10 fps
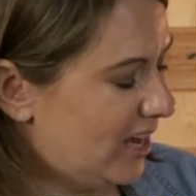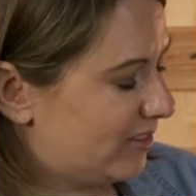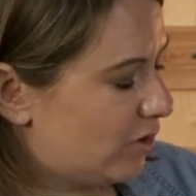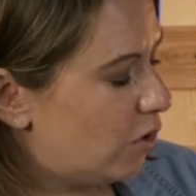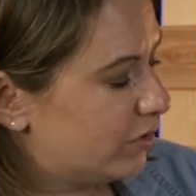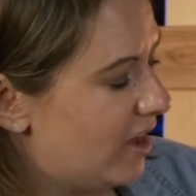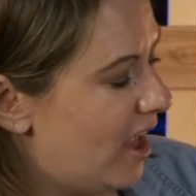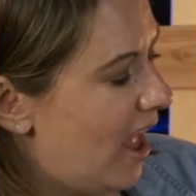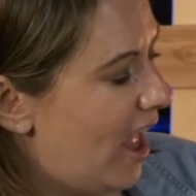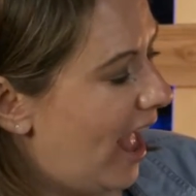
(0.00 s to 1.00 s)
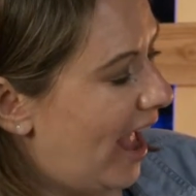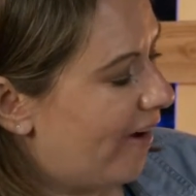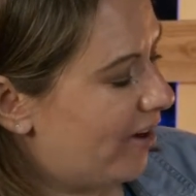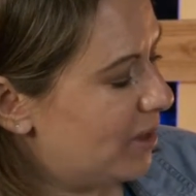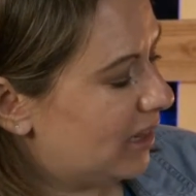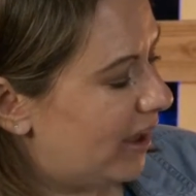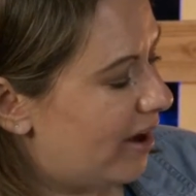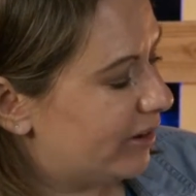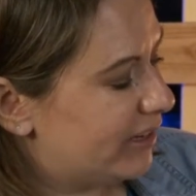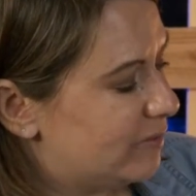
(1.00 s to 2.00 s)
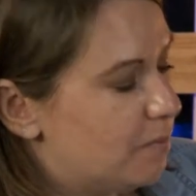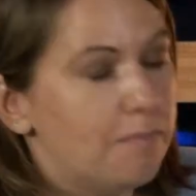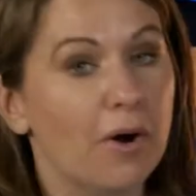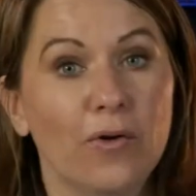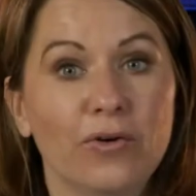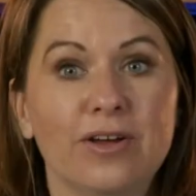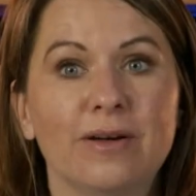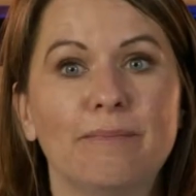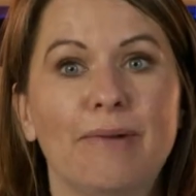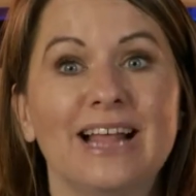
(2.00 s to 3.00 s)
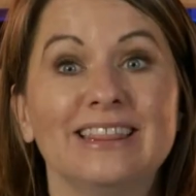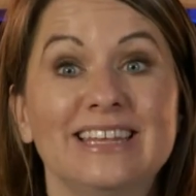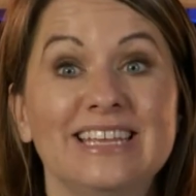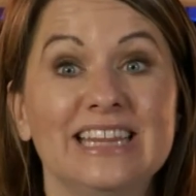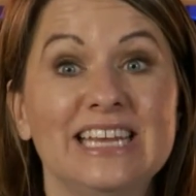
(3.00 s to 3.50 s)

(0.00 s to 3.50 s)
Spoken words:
It's called Harry Mcclary's Bone by Lynley